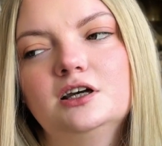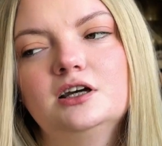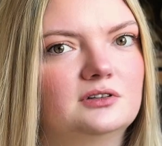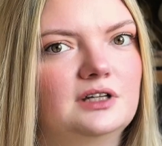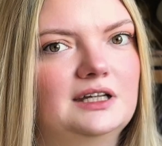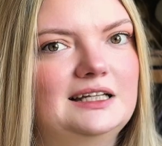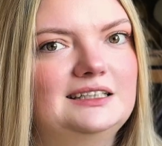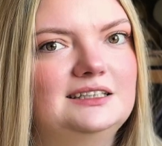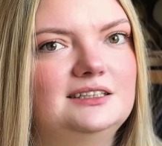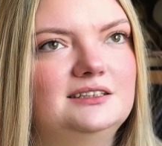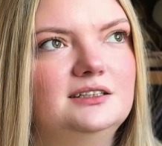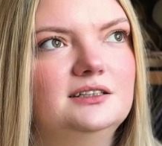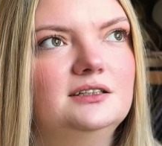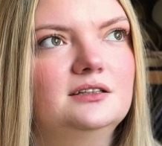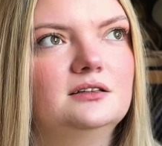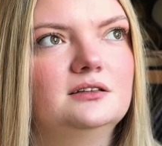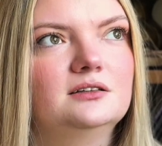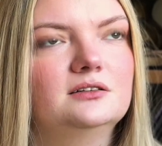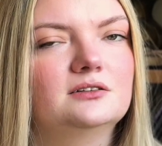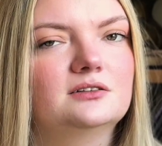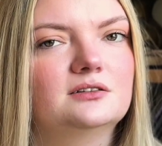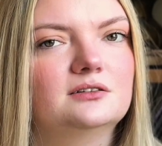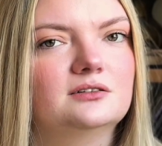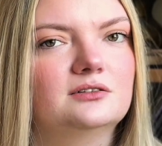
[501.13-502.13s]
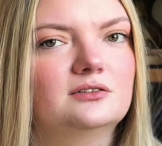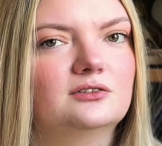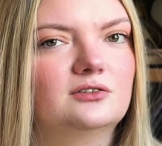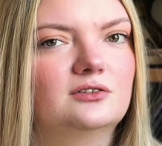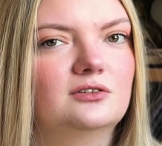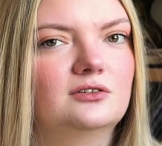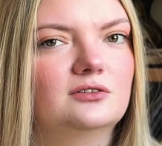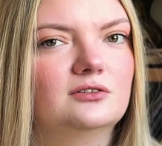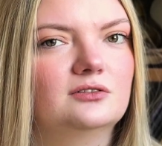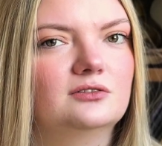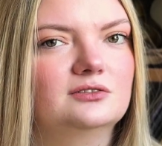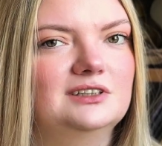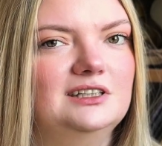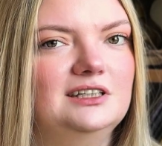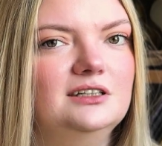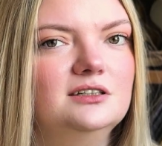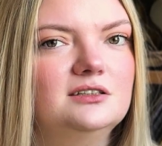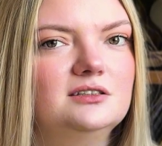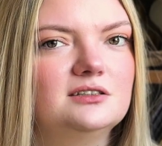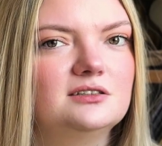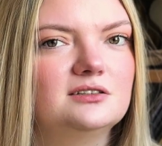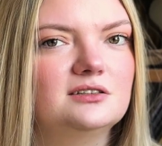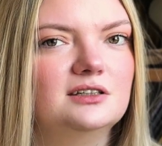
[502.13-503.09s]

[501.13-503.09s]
It didn't look neat,